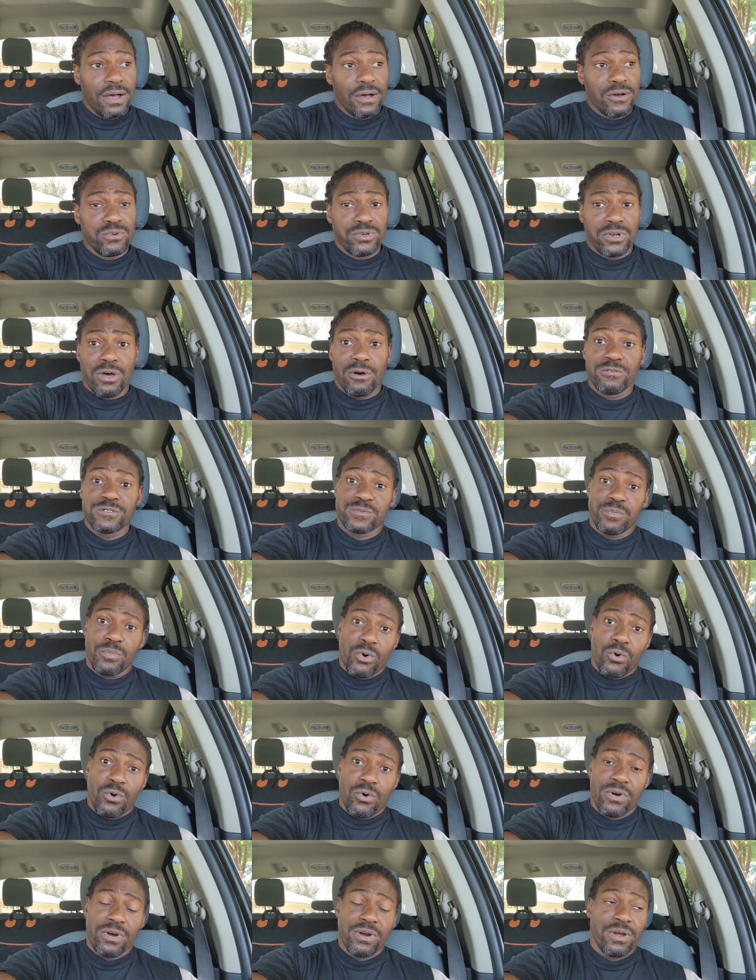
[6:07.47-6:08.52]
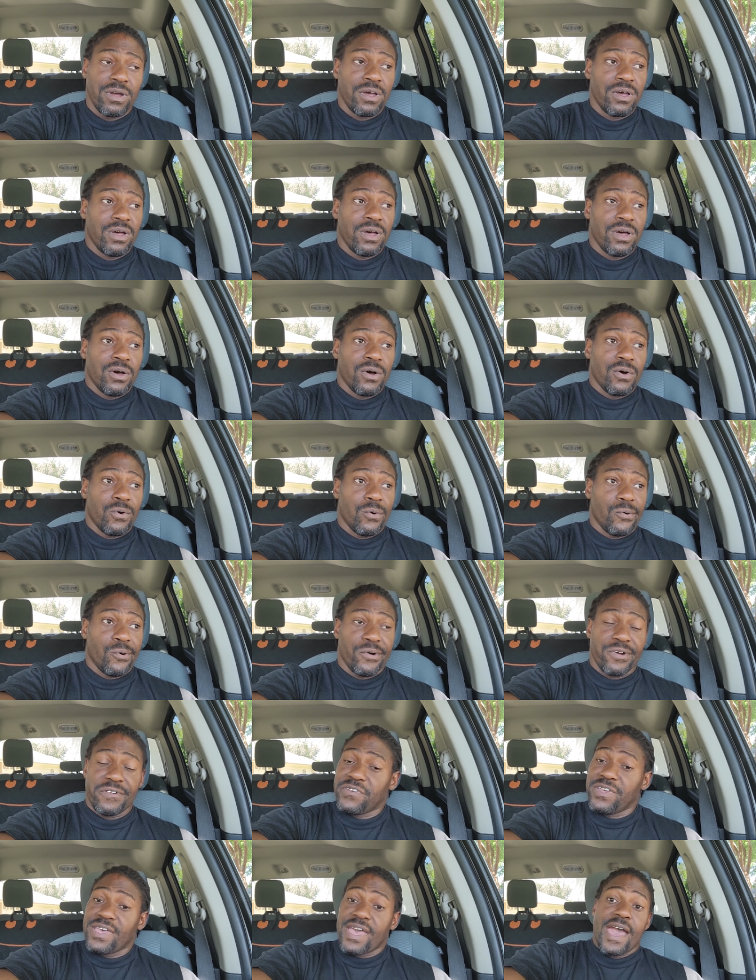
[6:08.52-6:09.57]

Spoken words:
who knows more, or if he